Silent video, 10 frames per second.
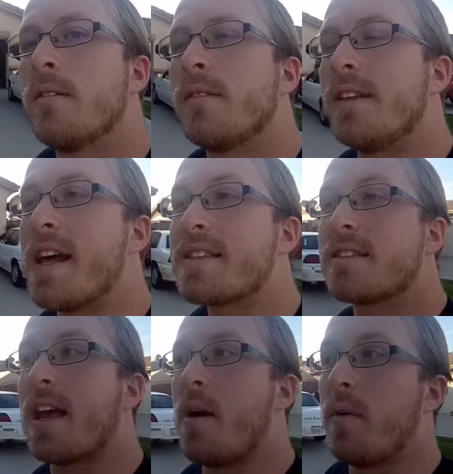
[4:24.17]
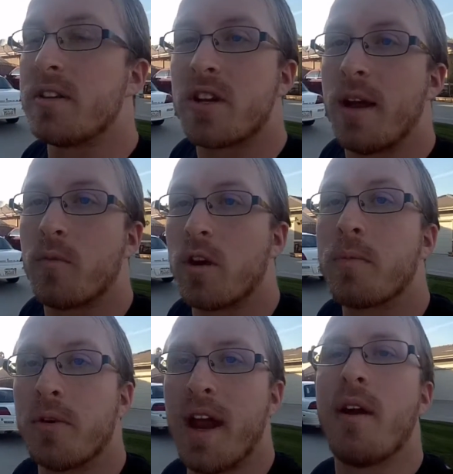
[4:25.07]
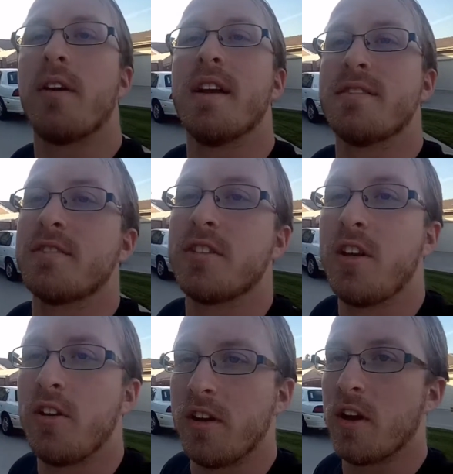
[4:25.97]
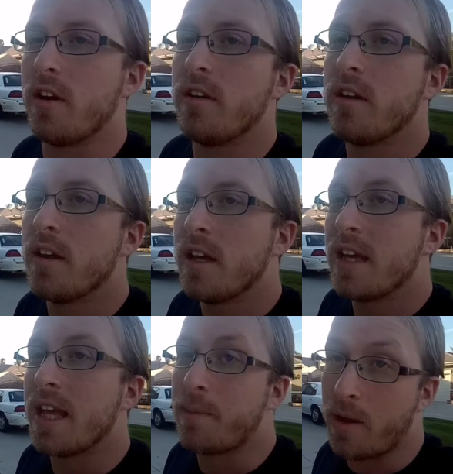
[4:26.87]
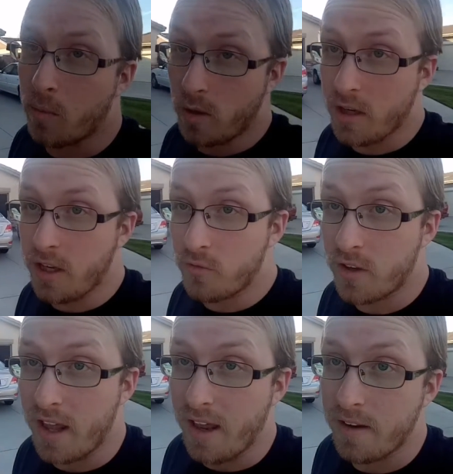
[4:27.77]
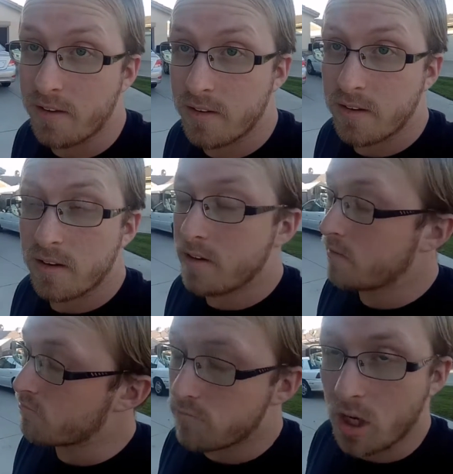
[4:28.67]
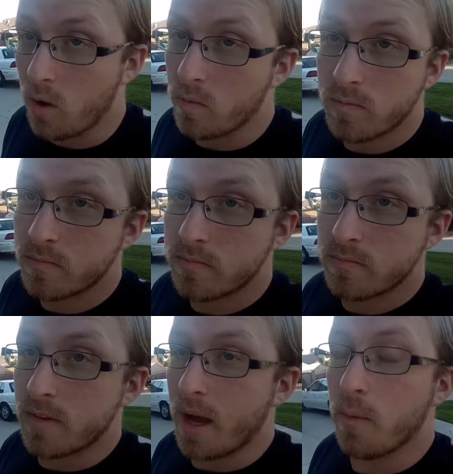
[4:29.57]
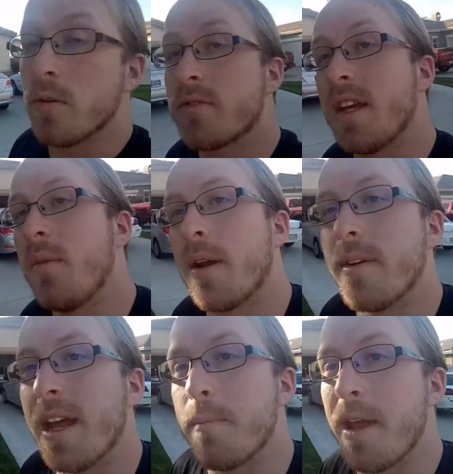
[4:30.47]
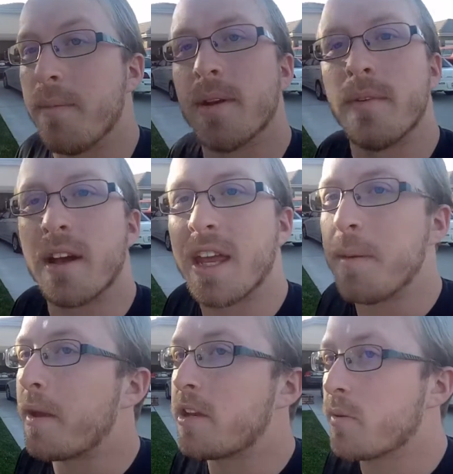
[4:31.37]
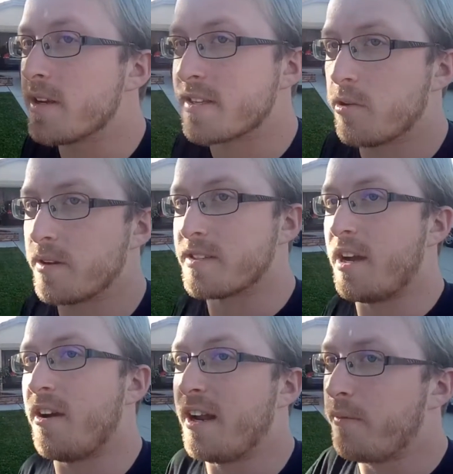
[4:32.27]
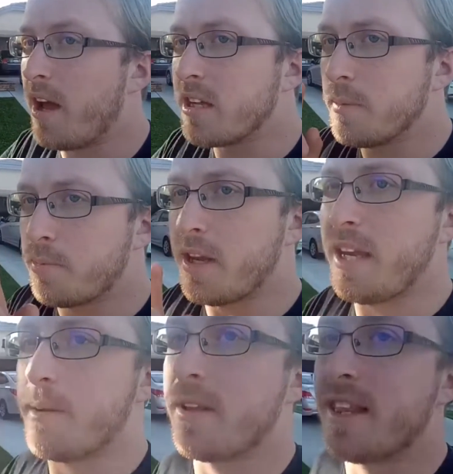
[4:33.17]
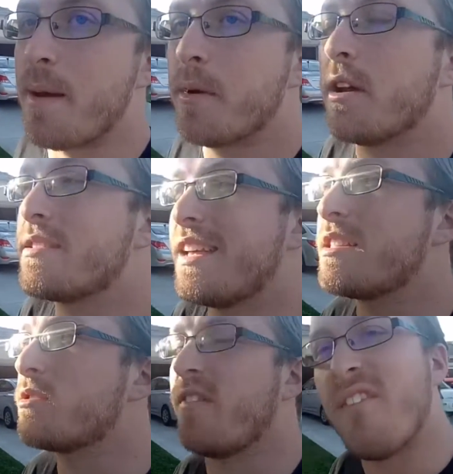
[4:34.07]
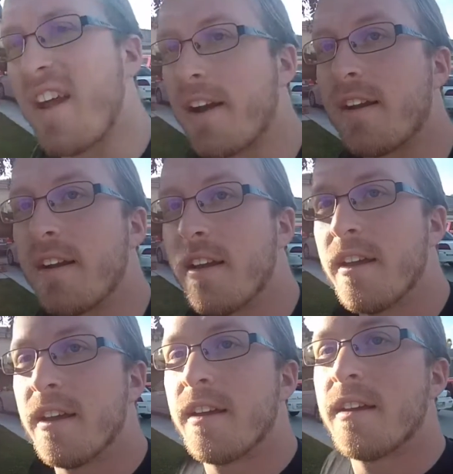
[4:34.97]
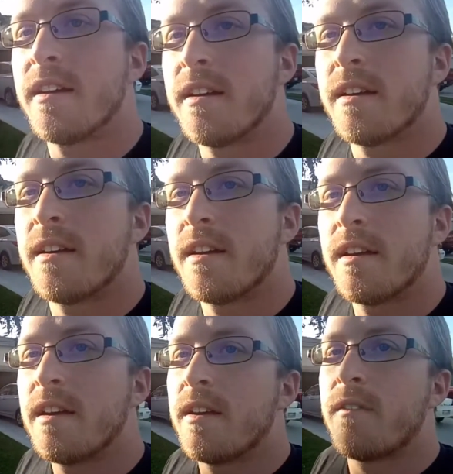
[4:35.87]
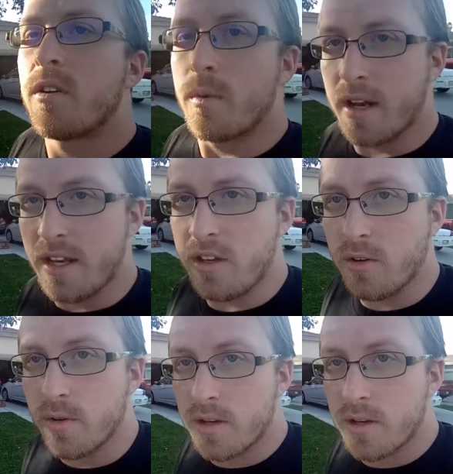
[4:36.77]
That's how much I'm worth per hour as a security guard. Am I working for that? No. I won't say what I'm getting paid, but I'm not getting paid $27 an hour. And I'm not complaining about that because that's fair for what I do.